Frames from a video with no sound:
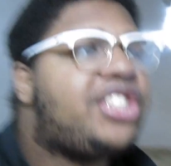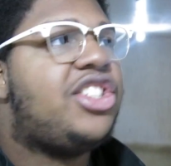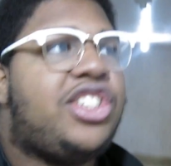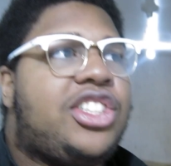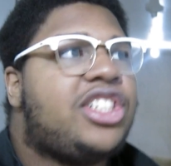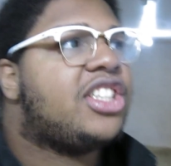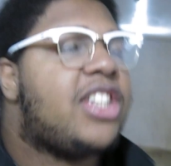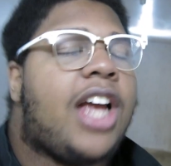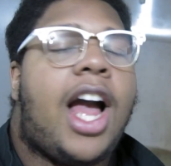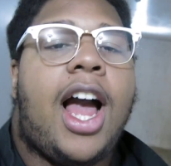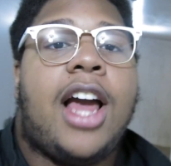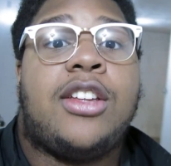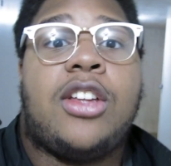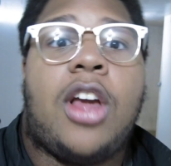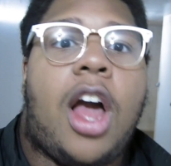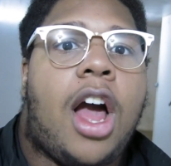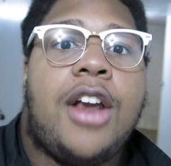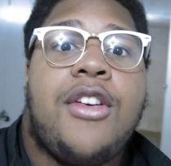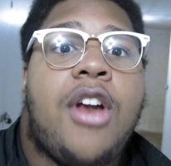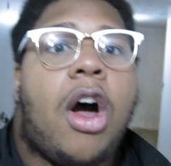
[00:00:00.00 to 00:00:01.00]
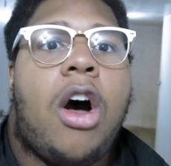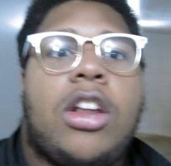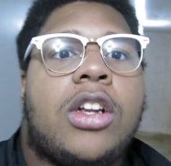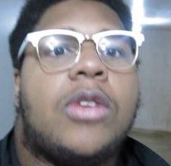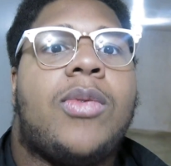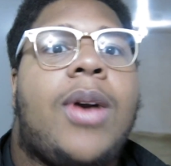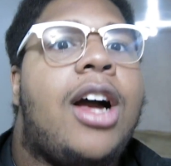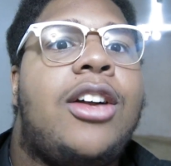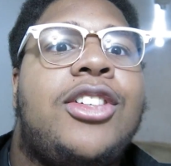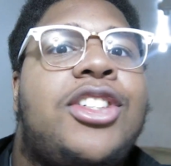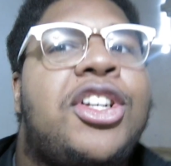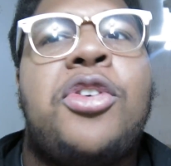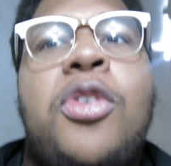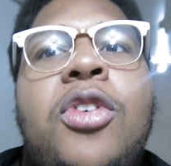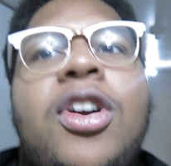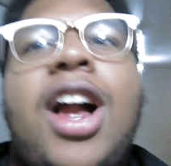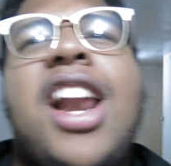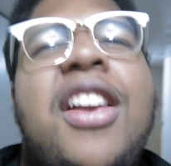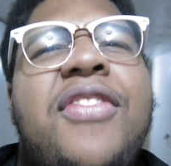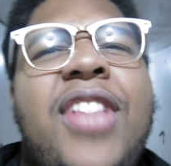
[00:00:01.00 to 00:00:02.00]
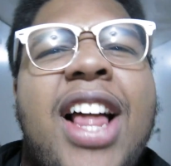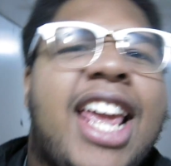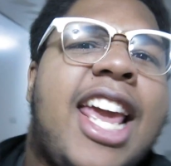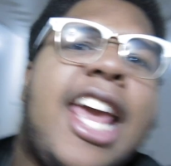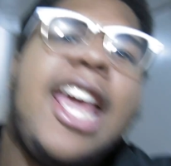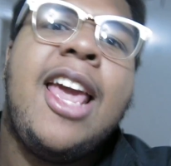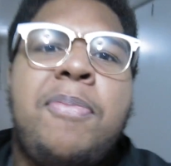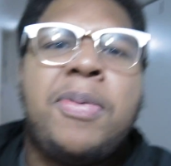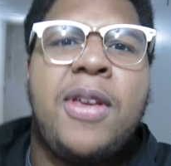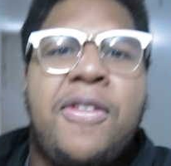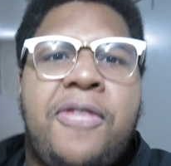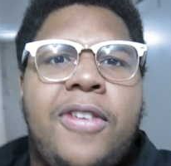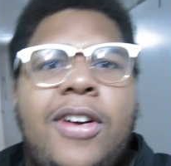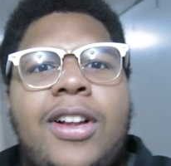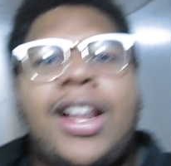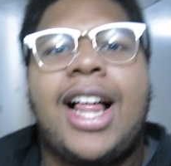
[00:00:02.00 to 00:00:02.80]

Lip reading: She's just an all-around general, kind of like a hippie feel,